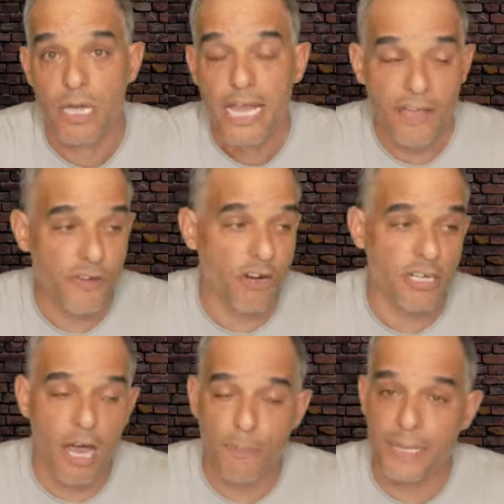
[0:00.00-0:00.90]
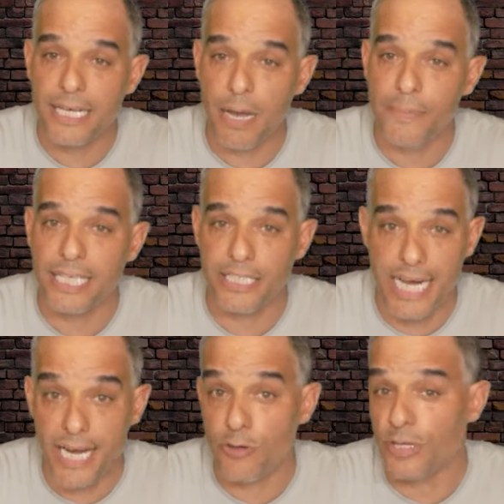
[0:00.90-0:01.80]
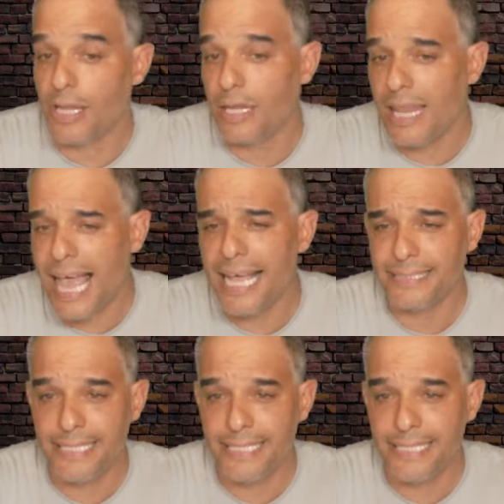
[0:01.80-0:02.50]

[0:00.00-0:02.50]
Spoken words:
If you're an up-and-coming channel, the last